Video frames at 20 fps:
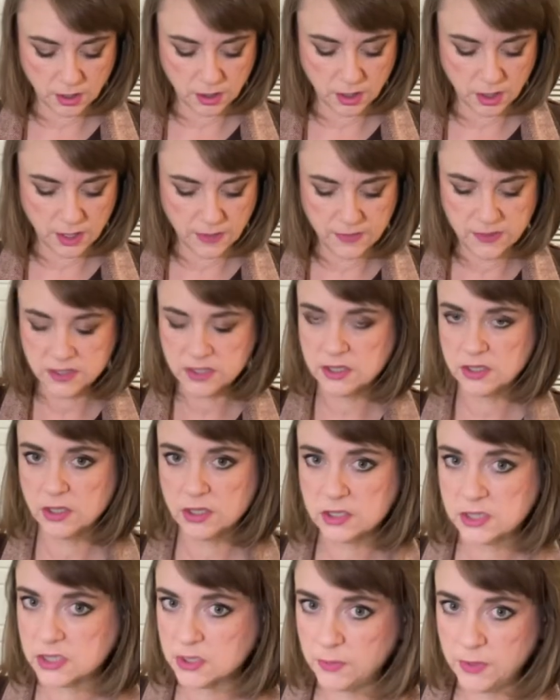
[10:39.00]
And this
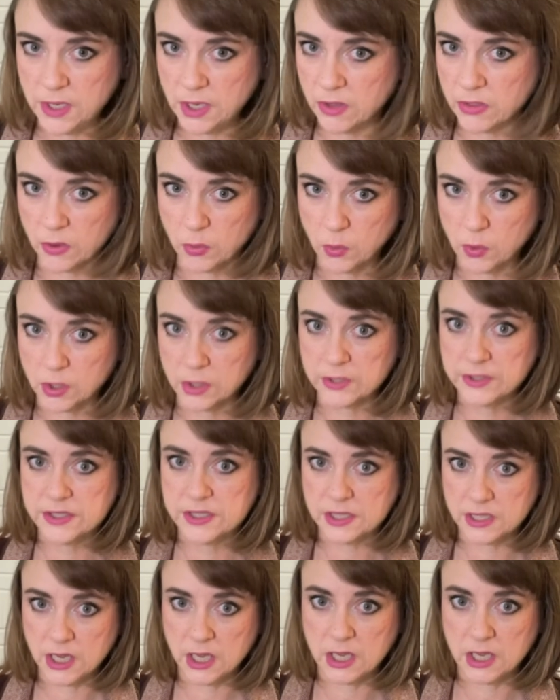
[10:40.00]
looks to be on the world
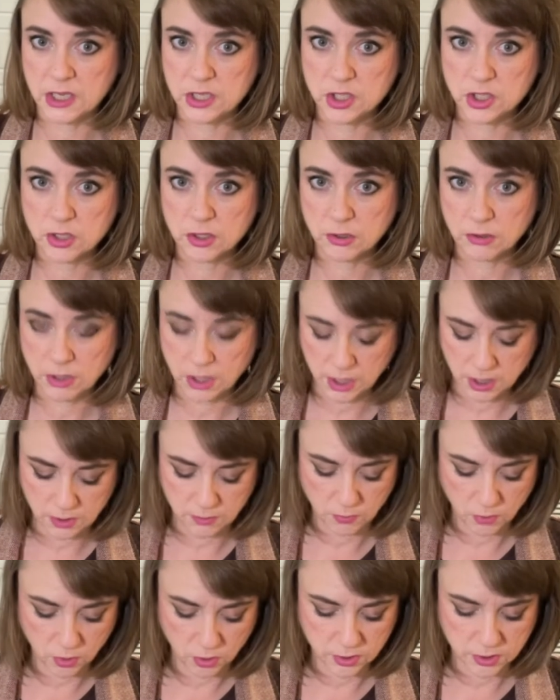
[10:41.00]
stage, okay,
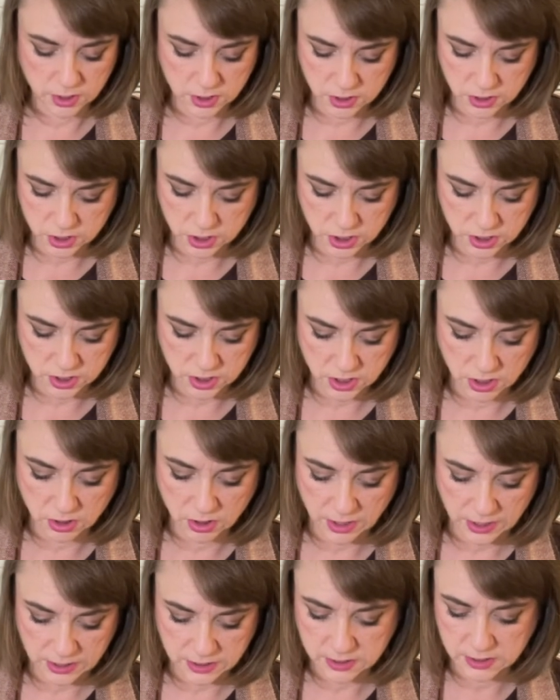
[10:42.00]
more than just the
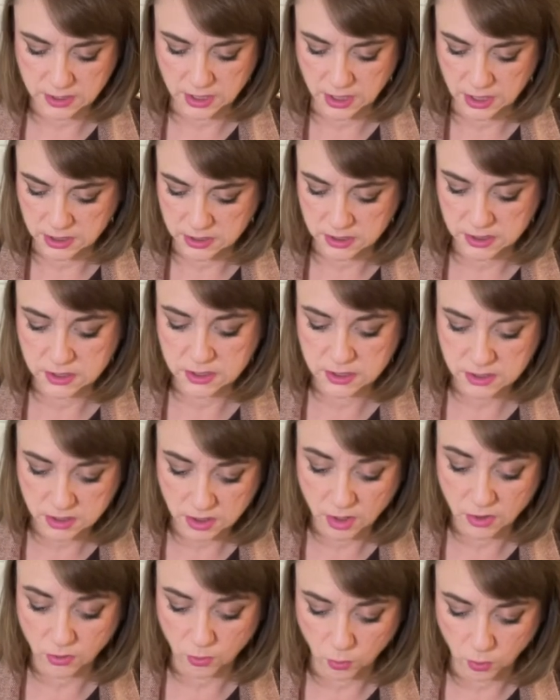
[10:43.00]
United States. This is
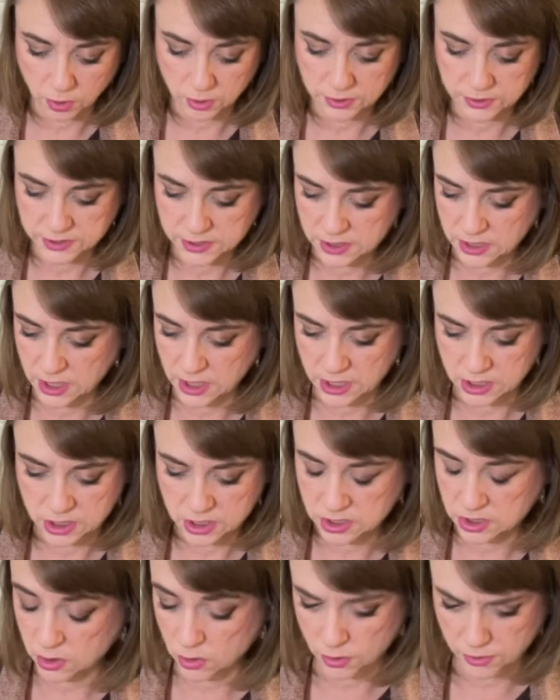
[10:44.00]
on the world stage,
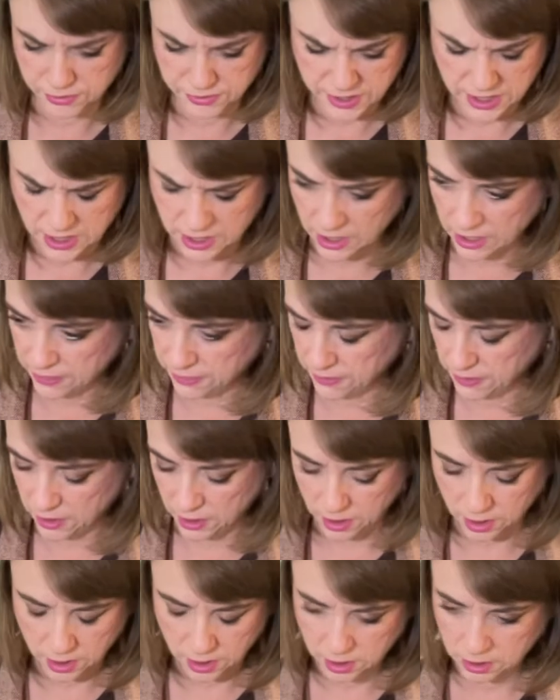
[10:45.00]
this whole thing, I
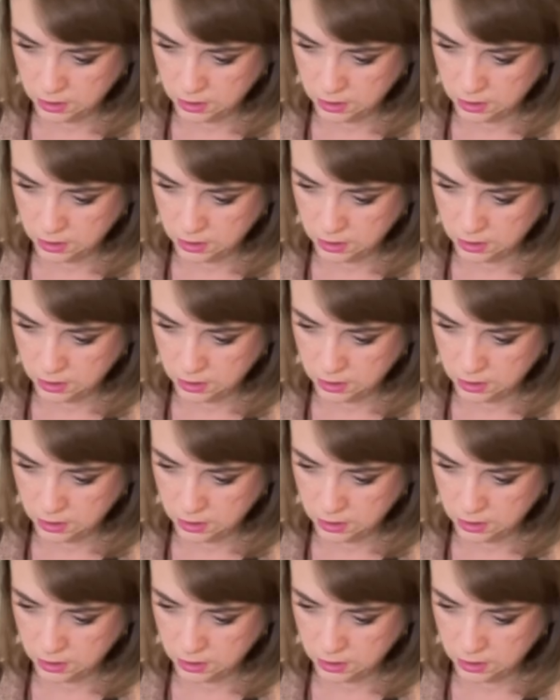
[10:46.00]
think.